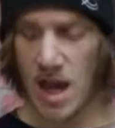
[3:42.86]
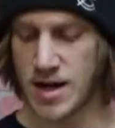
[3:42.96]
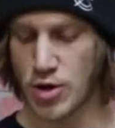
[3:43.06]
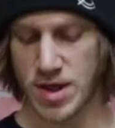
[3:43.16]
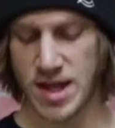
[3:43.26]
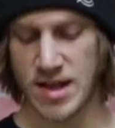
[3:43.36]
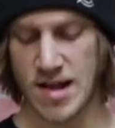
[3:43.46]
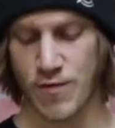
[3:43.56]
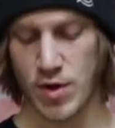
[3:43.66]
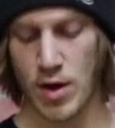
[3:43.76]
Another thing
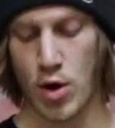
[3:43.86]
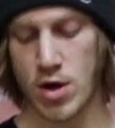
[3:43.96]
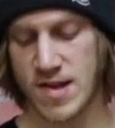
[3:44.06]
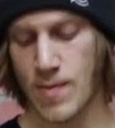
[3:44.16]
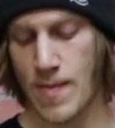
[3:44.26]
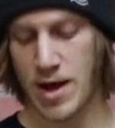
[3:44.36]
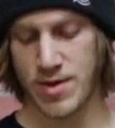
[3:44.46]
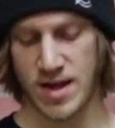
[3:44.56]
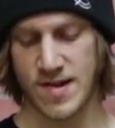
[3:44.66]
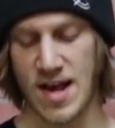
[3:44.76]
that's really awesome
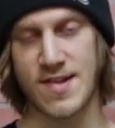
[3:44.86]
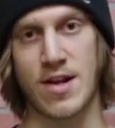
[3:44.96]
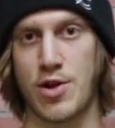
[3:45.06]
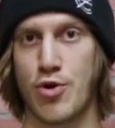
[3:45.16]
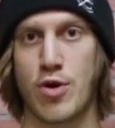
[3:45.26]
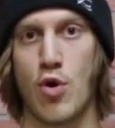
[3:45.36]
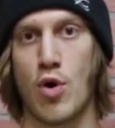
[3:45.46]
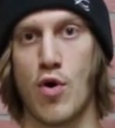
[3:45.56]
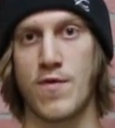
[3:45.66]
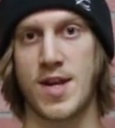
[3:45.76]
about this, it has a clear
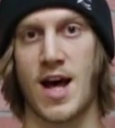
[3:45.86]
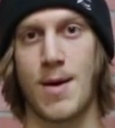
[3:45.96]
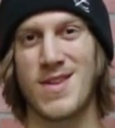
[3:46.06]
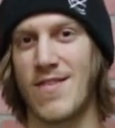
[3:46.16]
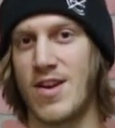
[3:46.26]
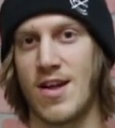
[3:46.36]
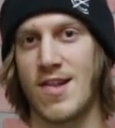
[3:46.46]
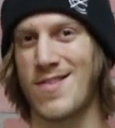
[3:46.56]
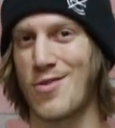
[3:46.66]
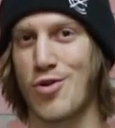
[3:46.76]
coat over top, give it a
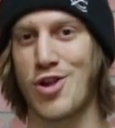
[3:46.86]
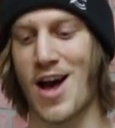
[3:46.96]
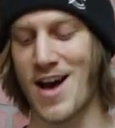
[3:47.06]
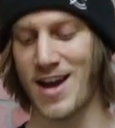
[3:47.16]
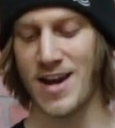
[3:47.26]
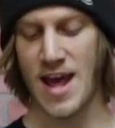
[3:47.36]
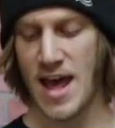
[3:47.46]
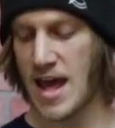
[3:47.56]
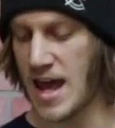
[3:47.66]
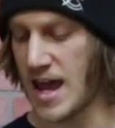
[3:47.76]
nice little shine.
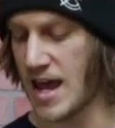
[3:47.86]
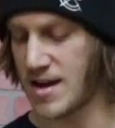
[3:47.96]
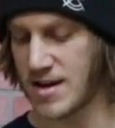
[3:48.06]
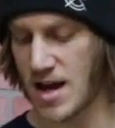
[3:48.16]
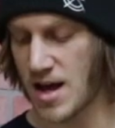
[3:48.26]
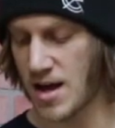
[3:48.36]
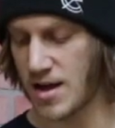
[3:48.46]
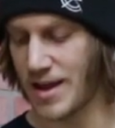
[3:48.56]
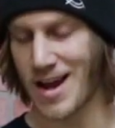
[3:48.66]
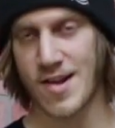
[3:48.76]
And
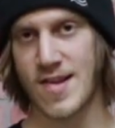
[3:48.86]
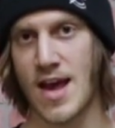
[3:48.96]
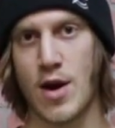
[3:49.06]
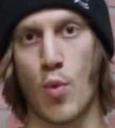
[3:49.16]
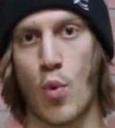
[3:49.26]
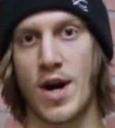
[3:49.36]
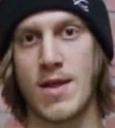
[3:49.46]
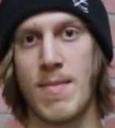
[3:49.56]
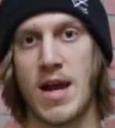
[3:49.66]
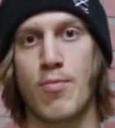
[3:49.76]
like I said, one of
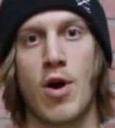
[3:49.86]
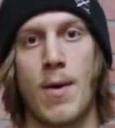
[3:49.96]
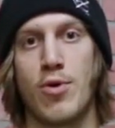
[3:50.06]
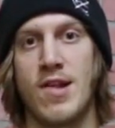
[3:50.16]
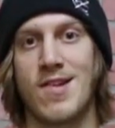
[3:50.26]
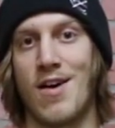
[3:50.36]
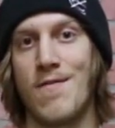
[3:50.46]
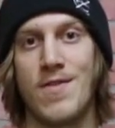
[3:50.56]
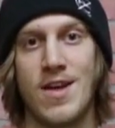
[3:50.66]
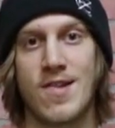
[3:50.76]
the main properties
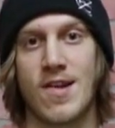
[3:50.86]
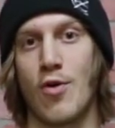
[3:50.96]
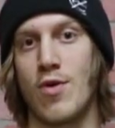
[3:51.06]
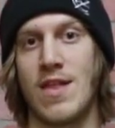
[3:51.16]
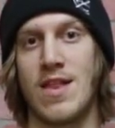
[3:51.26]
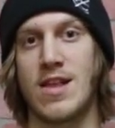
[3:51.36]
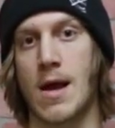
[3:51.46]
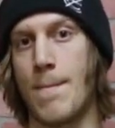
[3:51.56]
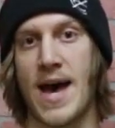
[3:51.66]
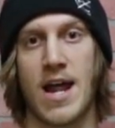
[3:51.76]
of this, other than the
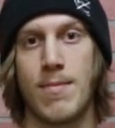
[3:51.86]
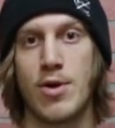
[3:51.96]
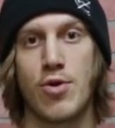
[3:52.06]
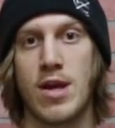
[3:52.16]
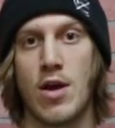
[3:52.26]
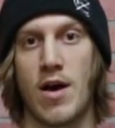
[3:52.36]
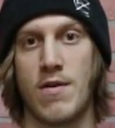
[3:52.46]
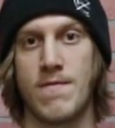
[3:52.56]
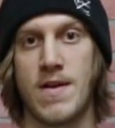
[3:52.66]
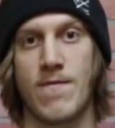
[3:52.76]
compatibility
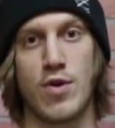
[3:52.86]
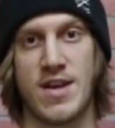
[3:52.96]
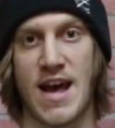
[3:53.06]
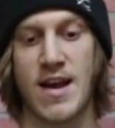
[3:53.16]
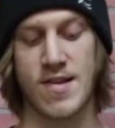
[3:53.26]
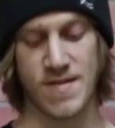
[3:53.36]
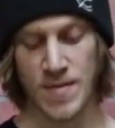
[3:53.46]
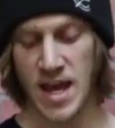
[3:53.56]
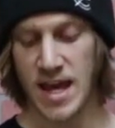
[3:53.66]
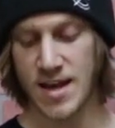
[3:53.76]
of different
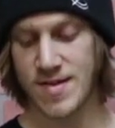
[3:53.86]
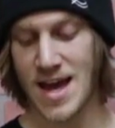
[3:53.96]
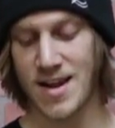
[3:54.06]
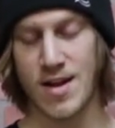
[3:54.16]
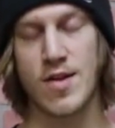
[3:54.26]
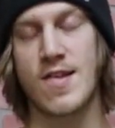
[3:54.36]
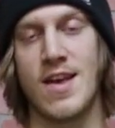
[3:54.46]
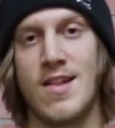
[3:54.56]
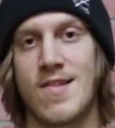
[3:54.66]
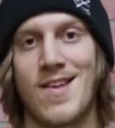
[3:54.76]
decks, is that it is
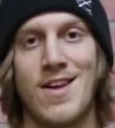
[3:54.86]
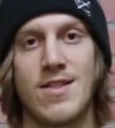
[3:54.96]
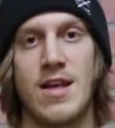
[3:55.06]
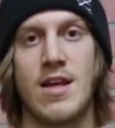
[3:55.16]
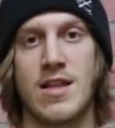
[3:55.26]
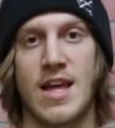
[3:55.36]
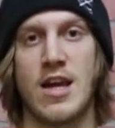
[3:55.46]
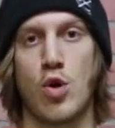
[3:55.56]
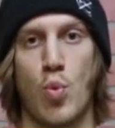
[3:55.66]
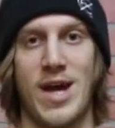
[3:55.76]
insanely
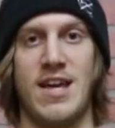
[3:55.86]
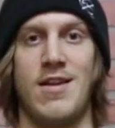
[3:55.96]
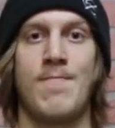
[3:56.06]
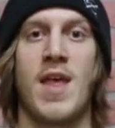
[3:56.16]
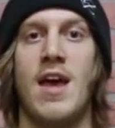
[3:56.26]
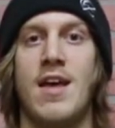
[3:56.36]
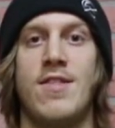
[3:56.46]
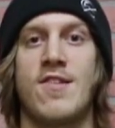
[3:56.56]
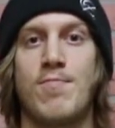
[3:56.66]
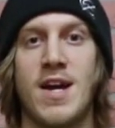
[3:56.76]
lightweight.
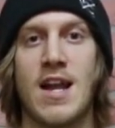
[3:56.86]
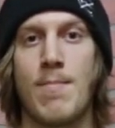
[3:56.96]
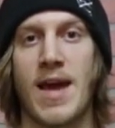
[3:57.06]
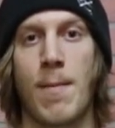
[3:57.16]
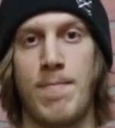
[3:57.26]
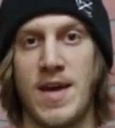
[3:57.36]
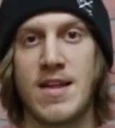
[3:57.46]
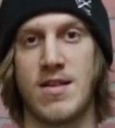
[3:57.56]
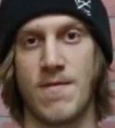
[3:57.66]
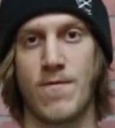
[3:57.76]
This might not make a
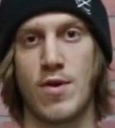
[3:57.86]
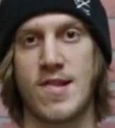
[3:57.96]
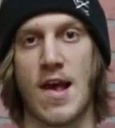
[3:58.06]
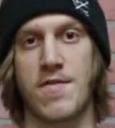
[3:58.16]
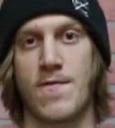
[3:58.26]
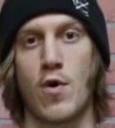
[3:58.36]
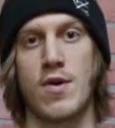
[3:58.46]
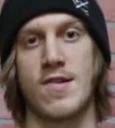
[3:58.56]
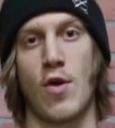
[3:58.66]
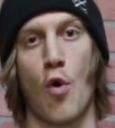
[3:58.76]
big difference as
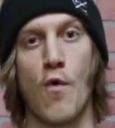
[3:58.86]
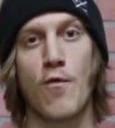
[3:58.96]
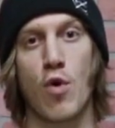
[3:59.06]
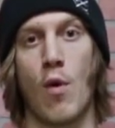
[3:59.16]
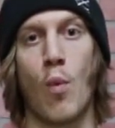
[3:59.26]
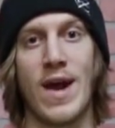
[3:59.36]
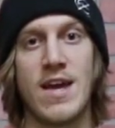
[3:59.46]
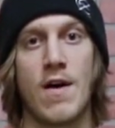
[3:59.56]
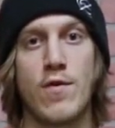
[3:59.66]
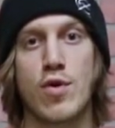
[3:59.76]
far as the overall
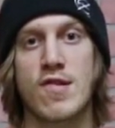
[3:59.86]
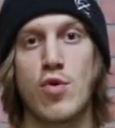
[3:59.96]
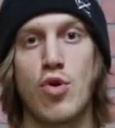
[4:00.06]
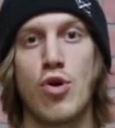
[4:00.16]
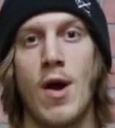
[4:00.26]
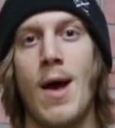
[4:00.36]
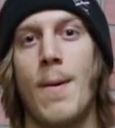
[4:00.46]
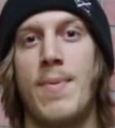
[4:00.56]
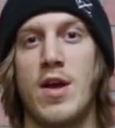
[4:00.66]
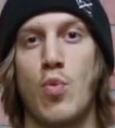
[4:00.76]
weight of your scooter,
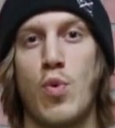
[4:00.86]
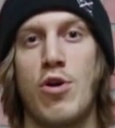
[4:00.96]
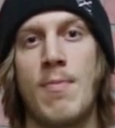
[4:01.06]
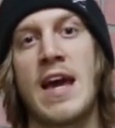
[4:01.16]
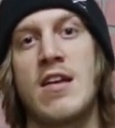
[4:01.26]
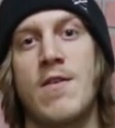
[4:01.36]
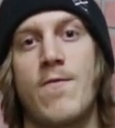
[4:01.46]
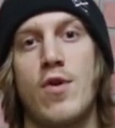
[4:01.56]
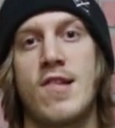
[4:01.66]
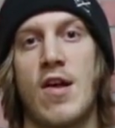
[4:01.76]
but it will make a
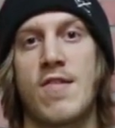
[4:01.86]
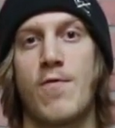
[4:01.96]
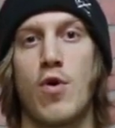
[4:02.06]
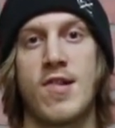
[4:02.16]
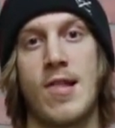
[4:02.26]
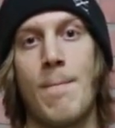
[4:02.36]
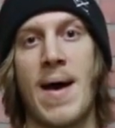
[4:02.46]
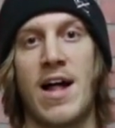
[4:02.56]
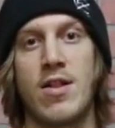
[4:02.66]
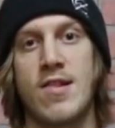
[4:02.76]
difference as far as the
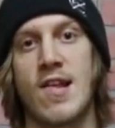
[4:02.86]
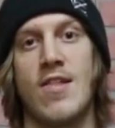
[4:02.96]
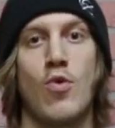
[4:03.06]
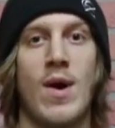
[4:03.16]
balance and the